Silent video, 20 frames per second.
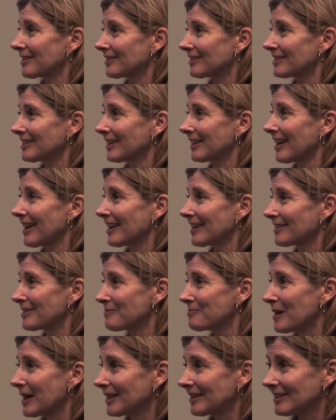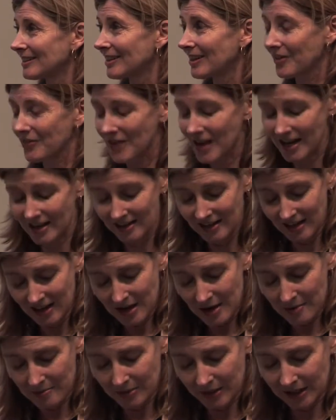today, Melanie, on that.
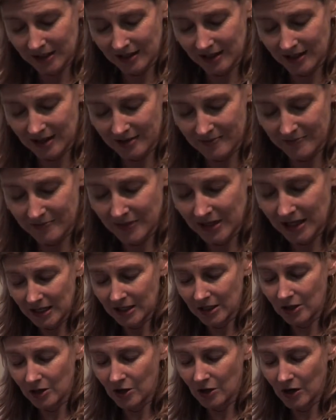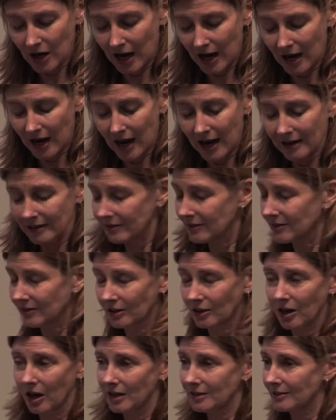But, you know, the
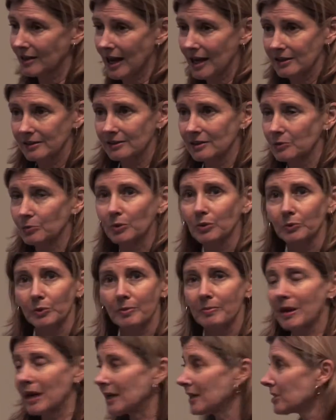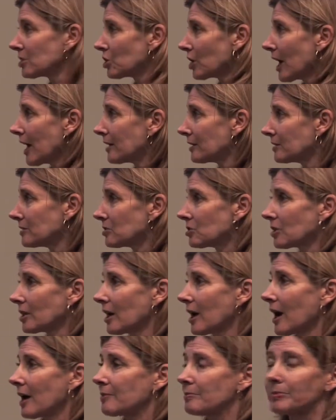causality will remain a challenge.
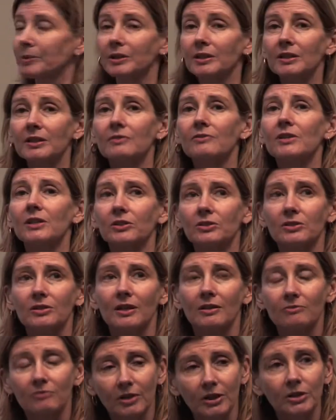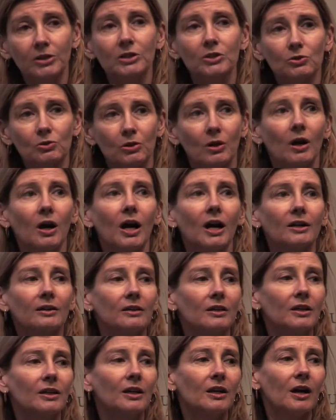I believe there is a very strong
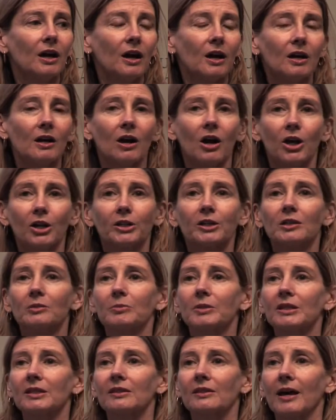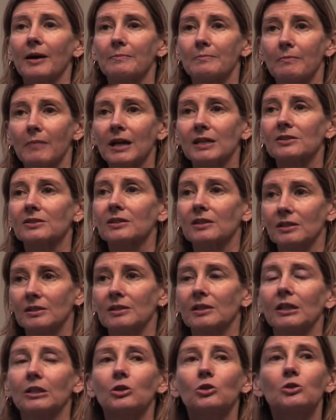argument that must
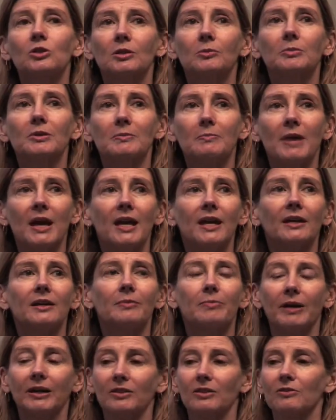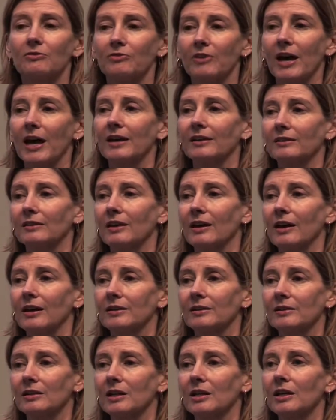continue to be made about the fact
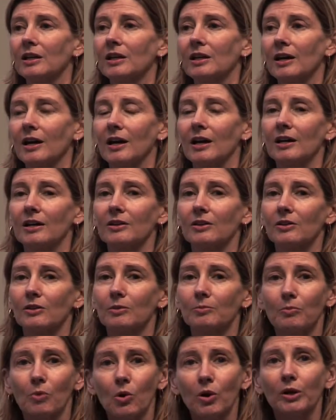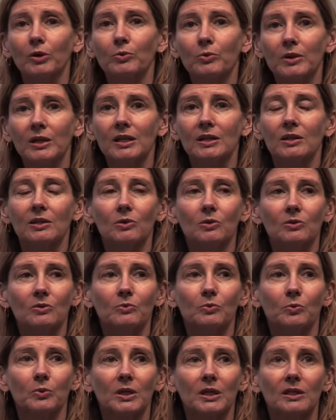that the more
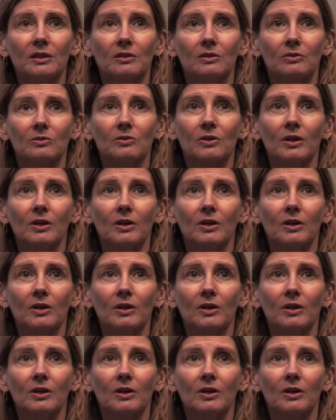we